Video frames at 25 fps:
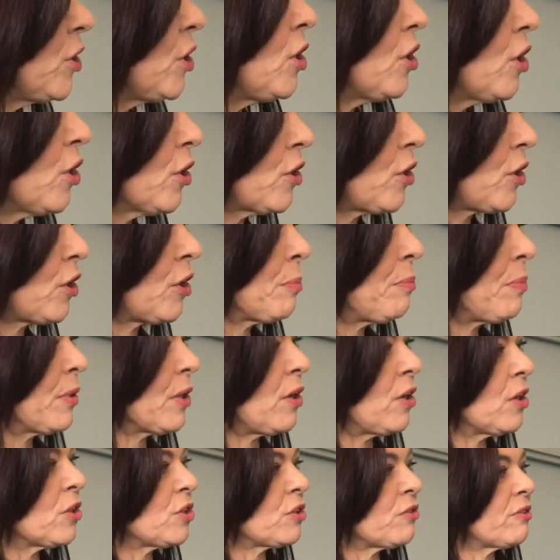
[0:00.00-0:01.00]
new look,
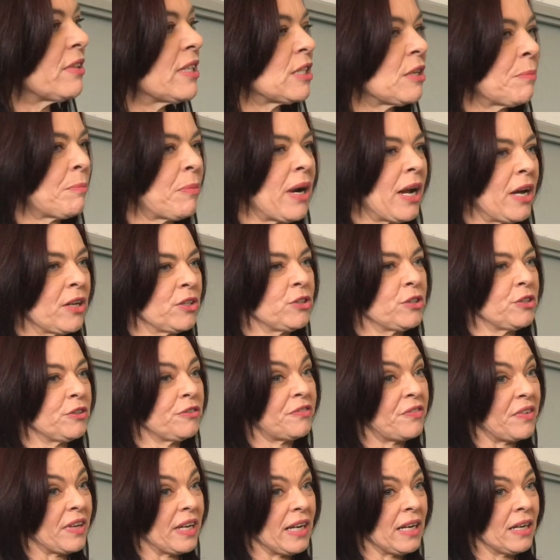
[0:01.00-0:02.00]
because there is a brand new
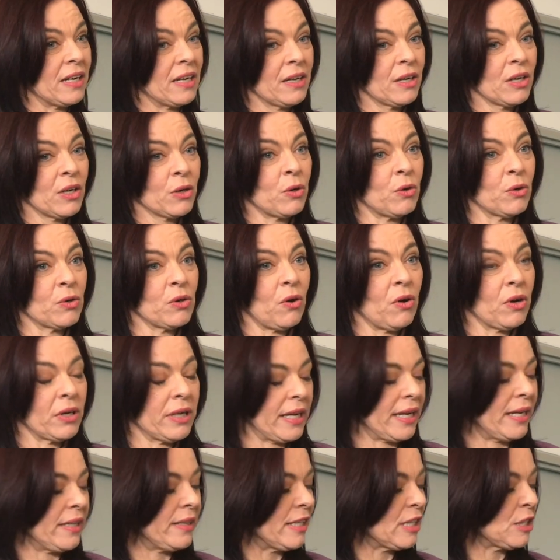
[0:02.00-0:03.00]
feel going on
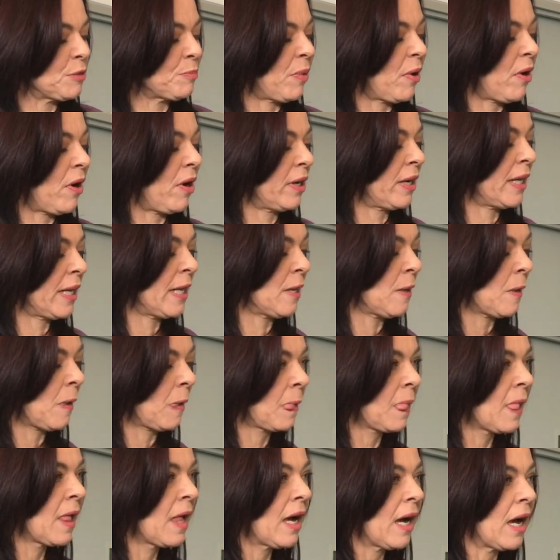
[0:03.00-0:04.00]
in this party.
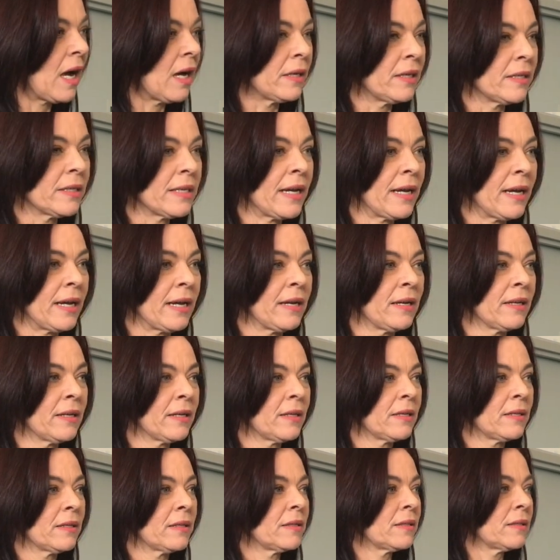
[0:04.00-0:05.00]
And
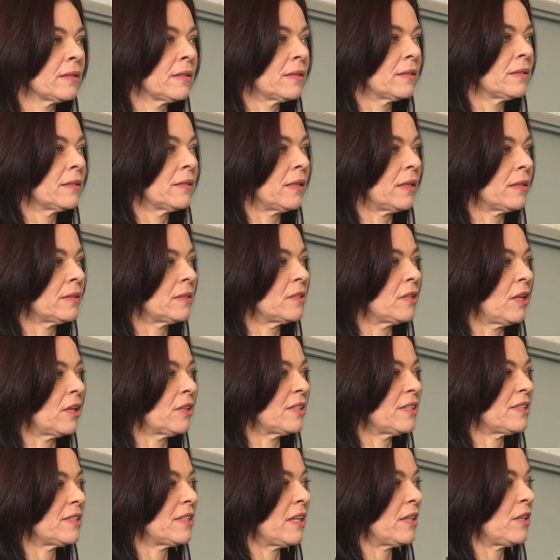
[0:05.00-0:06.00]
that's
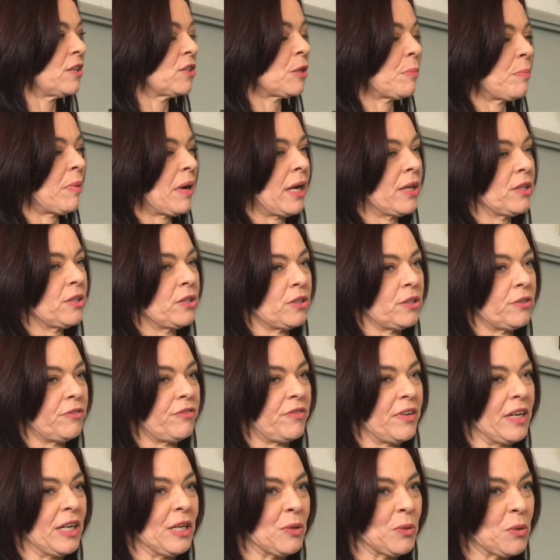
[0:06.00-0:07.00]
not to say there's a brand new
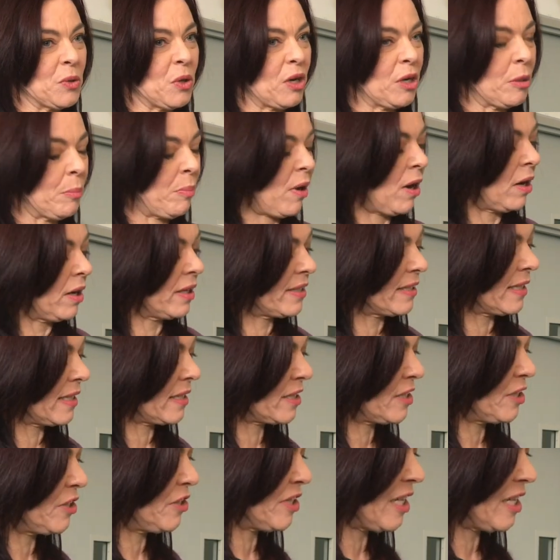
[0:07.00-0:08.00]
feel going on in politics in